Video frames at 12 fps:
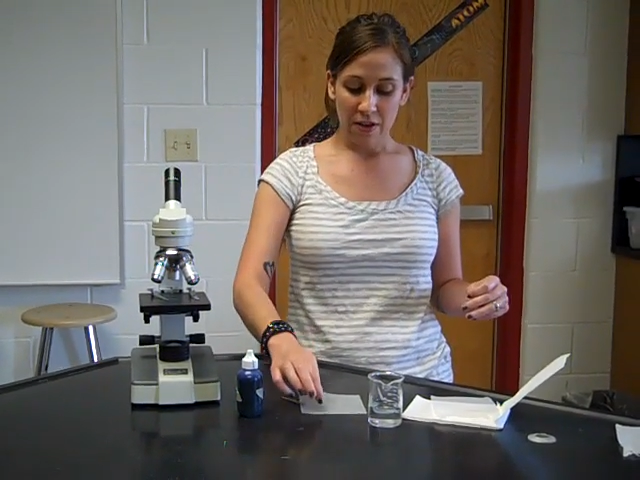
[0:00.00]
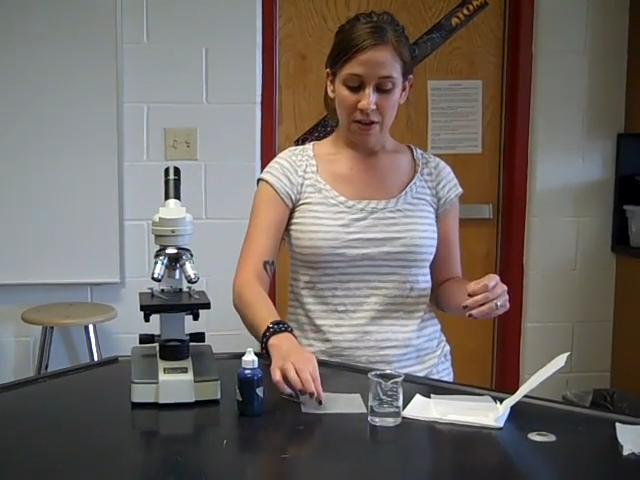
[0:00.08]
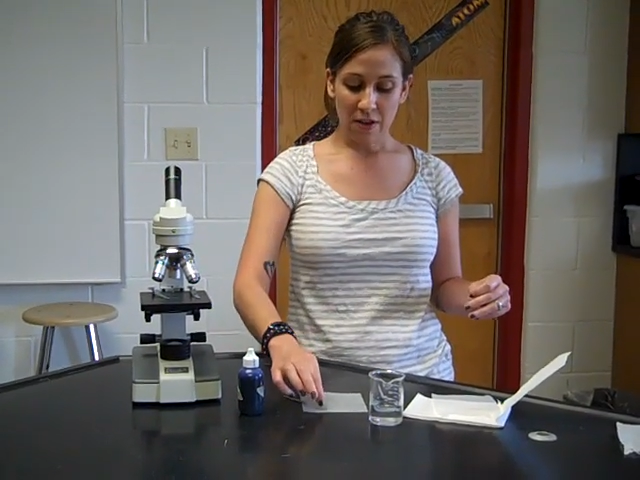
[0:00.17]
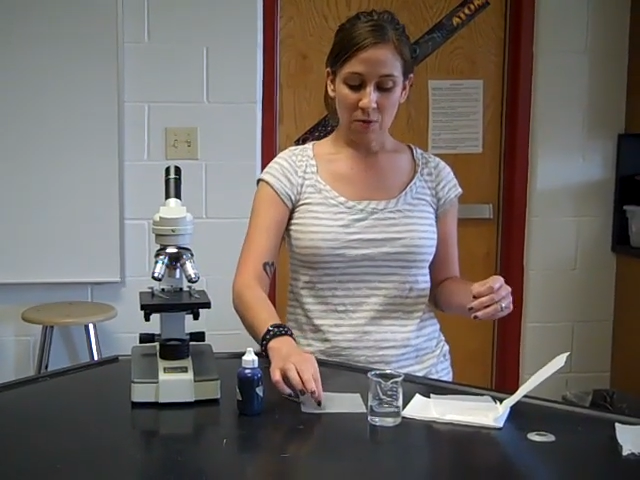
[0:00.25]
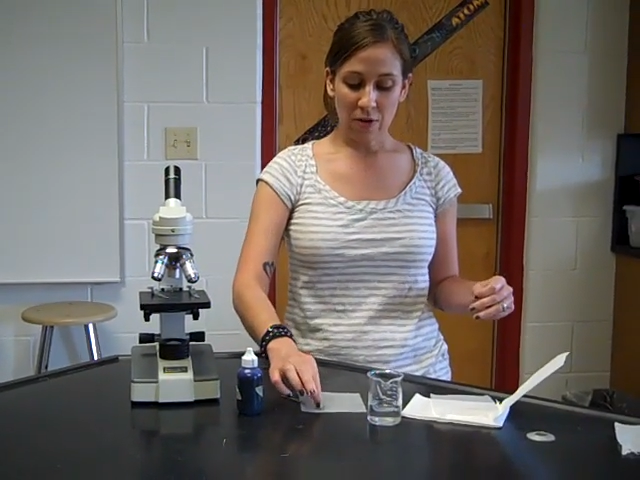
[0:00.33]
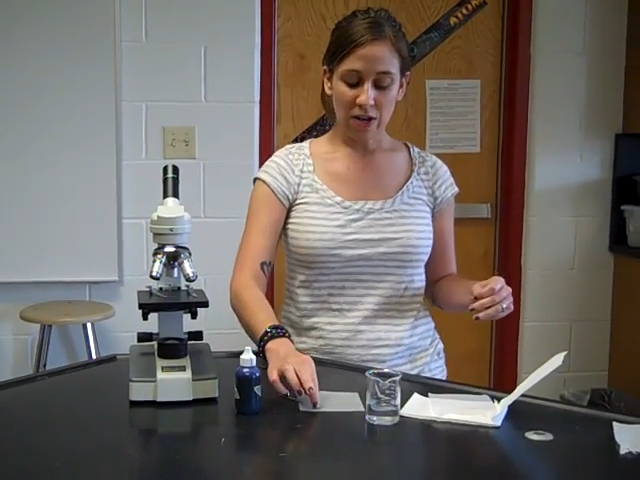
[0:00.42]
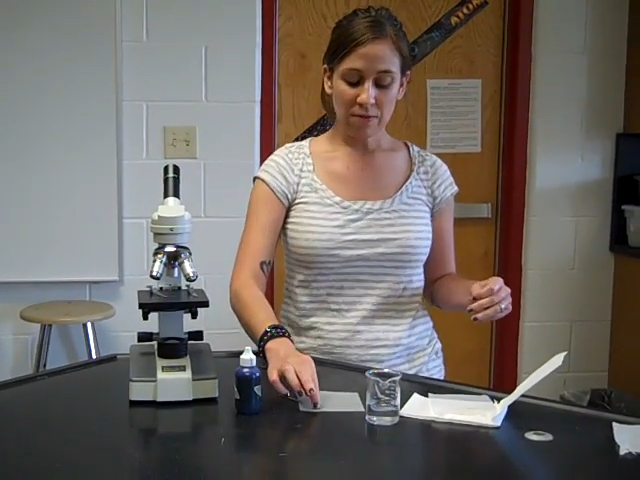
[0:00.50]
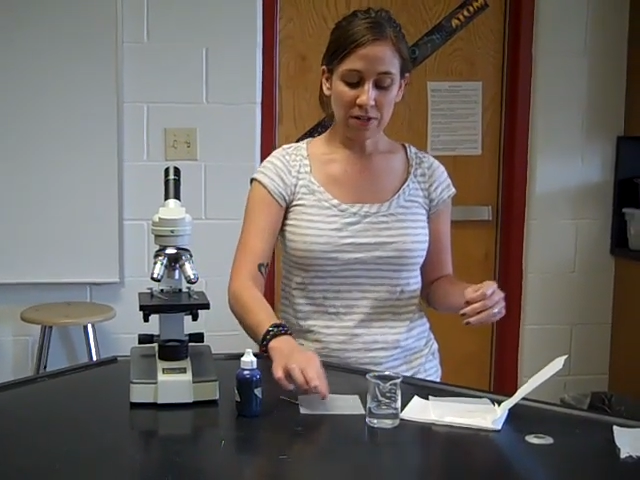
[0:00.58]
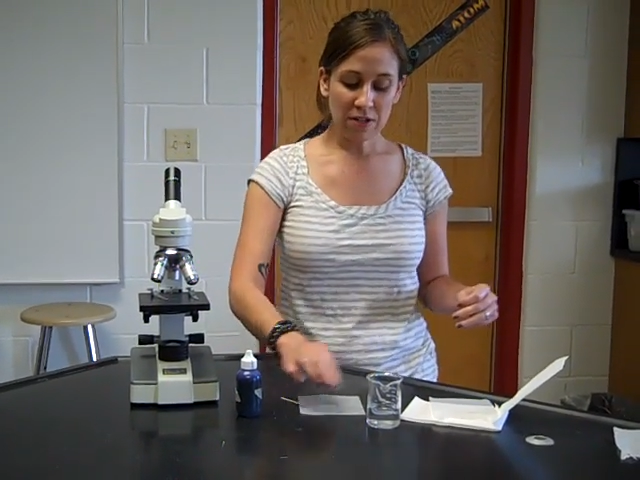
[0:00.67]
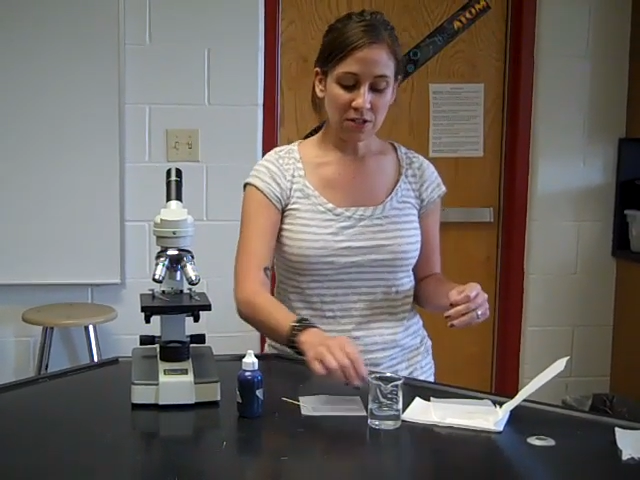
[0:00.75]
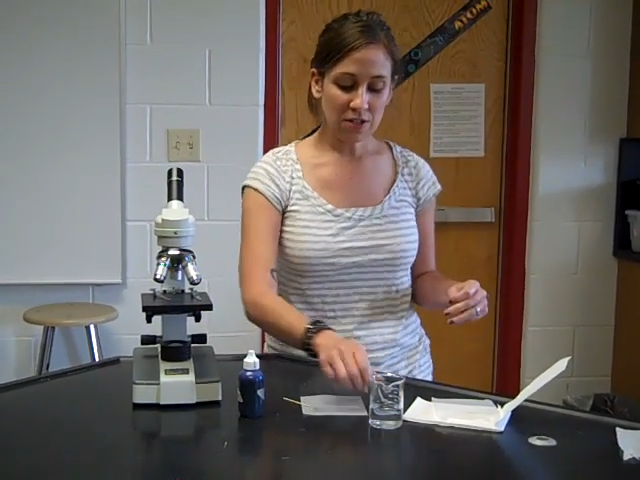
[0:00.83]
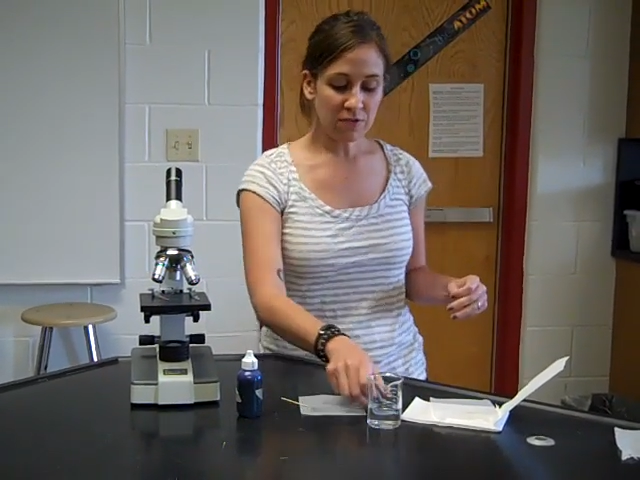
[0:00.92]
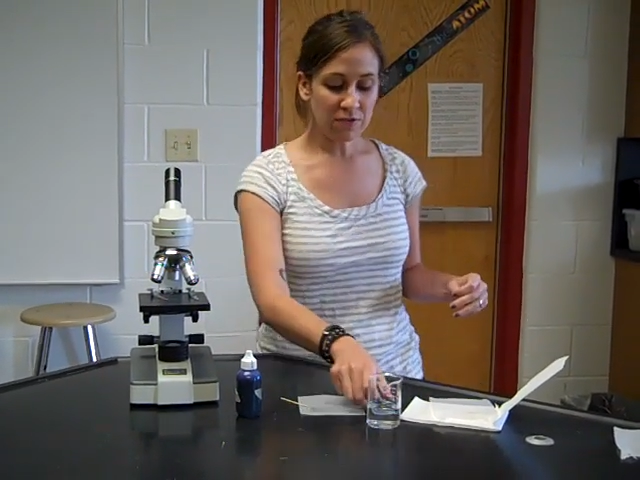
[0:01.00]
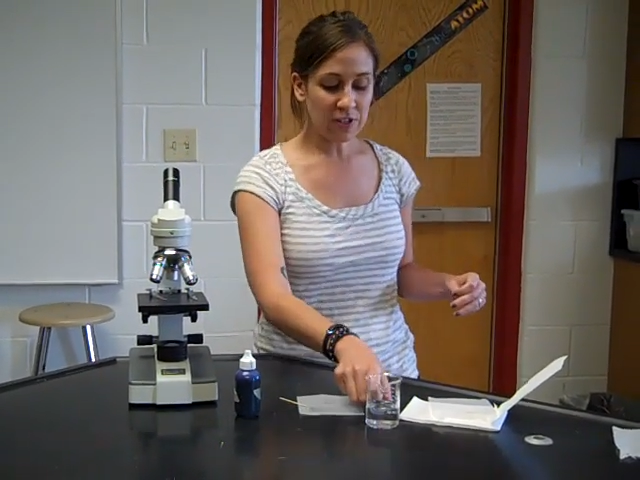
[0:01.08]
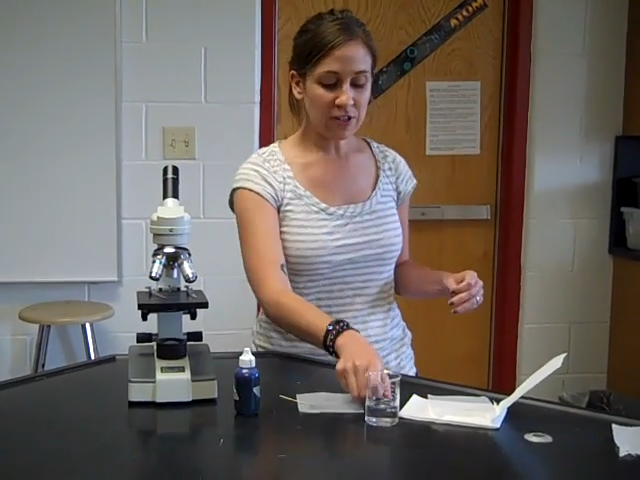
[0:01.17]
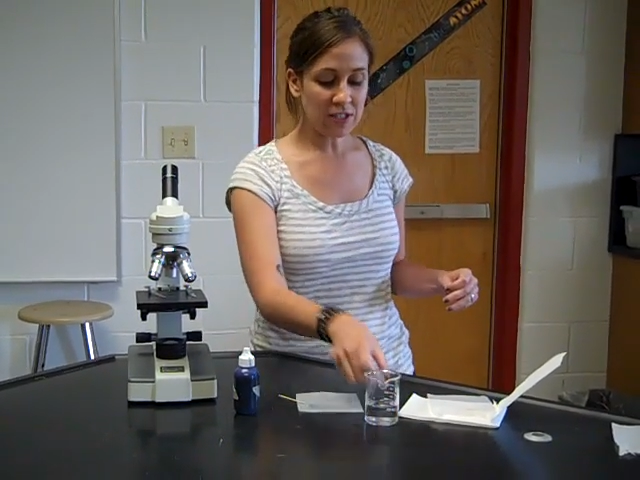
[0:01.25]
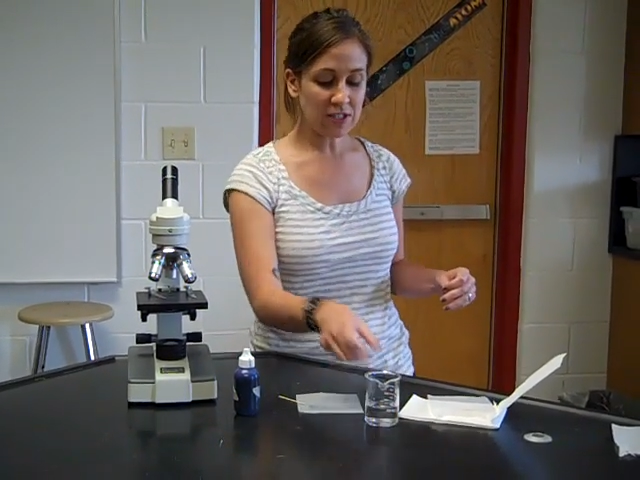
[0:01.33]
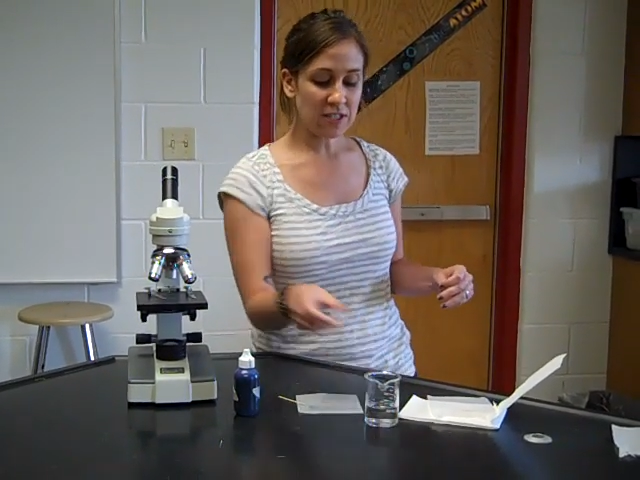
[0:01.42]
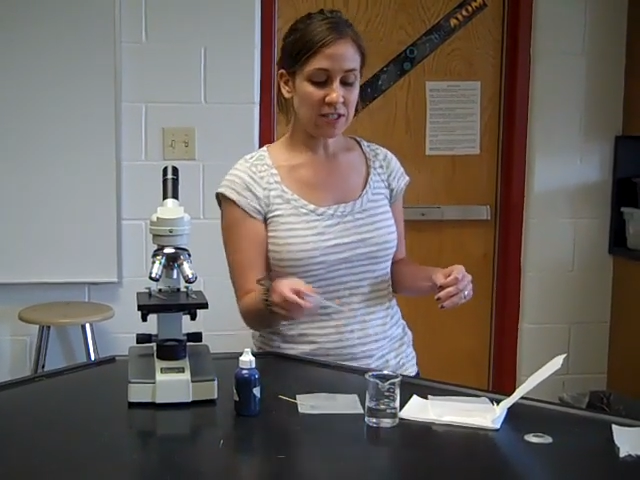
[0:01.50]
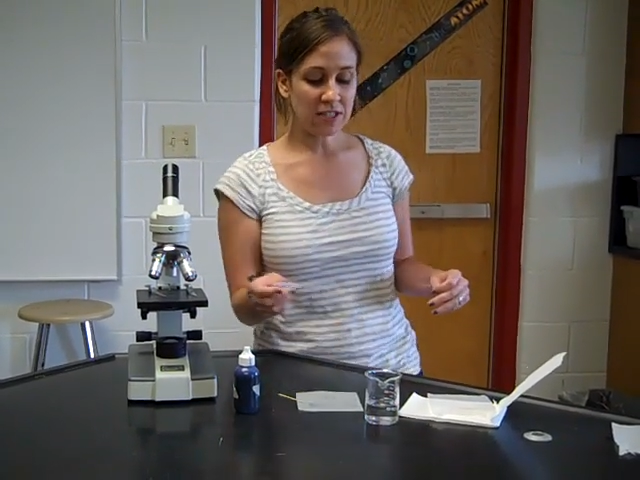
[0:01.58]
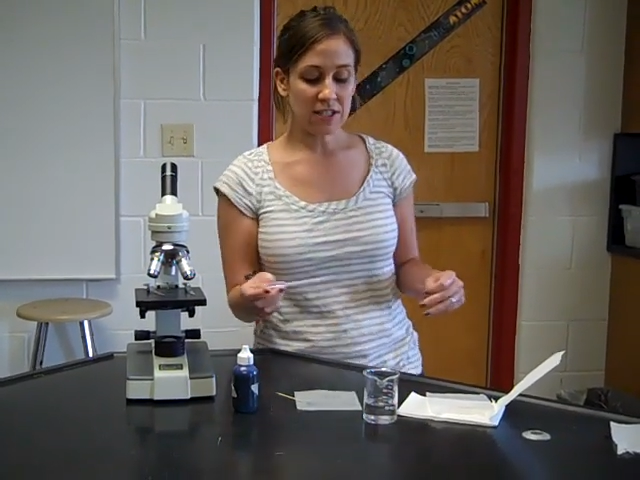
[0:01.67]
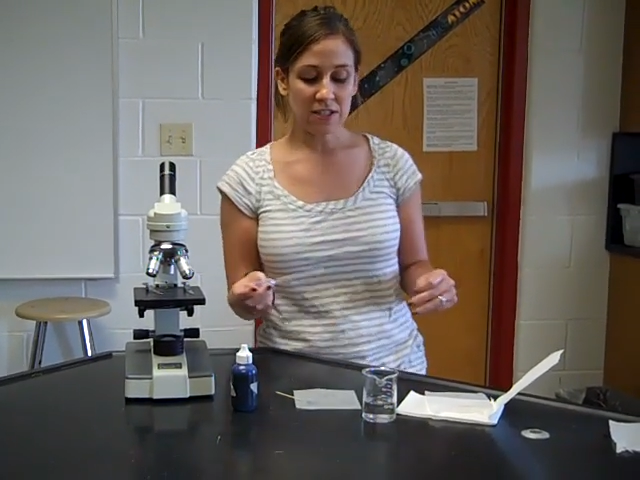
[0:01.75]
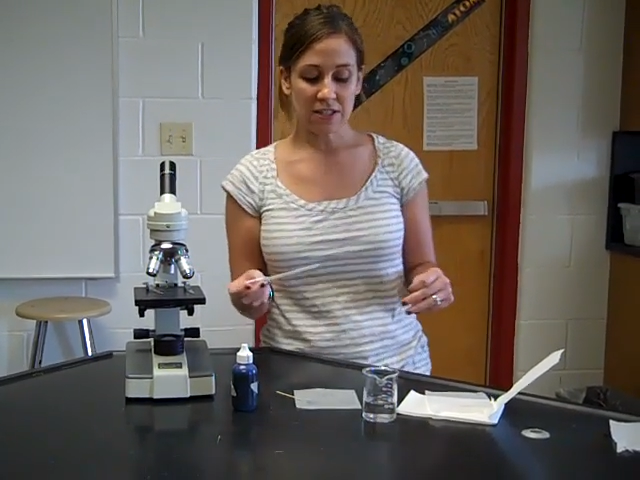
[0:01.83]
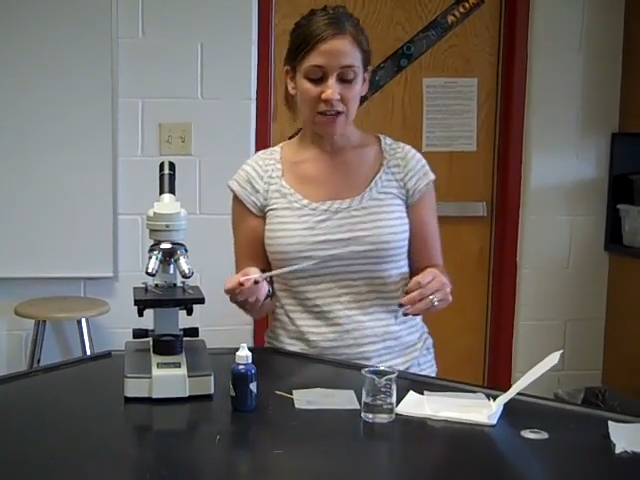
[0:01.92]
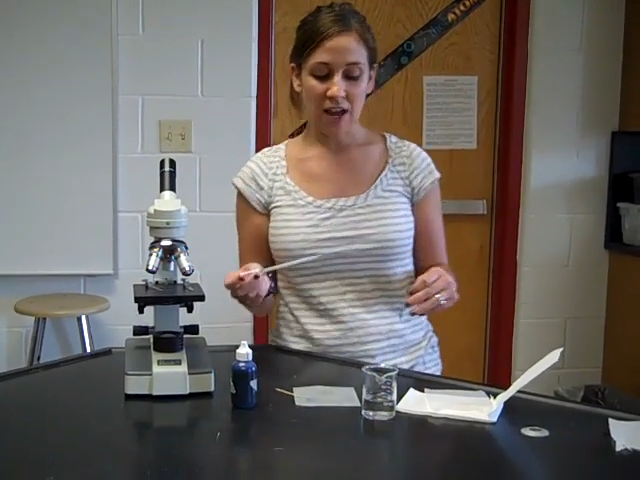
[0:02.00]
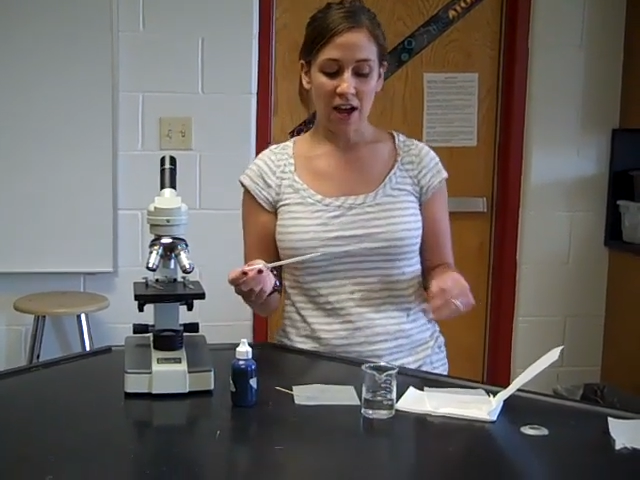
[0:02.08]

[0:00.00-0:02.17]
and what I'm going to do first is